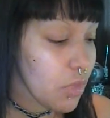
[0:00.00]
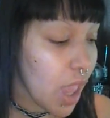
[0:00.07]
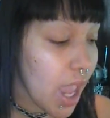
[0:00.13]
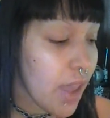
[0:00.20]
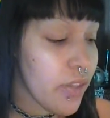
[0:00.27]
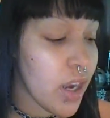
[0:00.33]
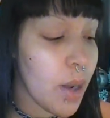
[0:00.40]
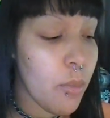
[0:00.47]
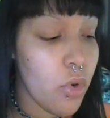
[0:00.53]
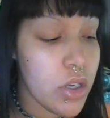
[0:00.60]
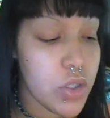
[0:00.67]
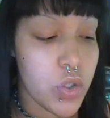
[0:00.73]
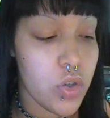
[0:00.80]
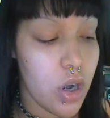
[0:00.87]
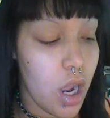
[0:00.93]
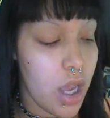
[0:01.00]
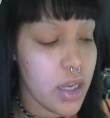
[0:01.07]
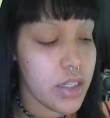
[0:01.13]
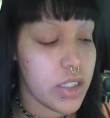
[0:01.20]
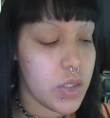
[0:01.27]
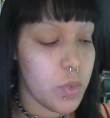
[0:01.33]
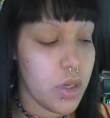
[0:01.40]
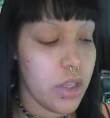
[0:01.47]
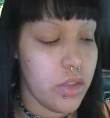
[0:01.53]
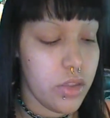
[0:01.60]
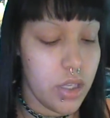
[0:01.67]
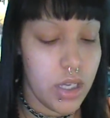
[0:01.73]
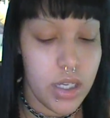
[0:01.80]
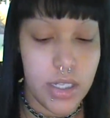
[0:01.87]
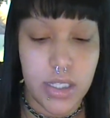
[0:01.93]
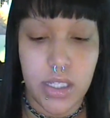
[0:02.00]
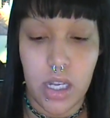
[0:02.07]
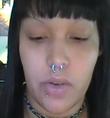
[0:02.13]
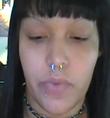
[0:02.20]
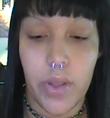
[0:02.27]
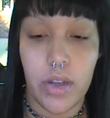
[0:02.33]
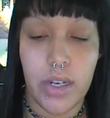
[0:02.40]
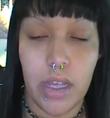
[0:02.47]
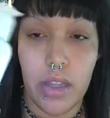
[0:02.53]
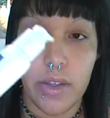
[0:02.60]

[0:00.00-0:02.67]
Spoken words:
And then I'm moisturized with the Cetaphil Daily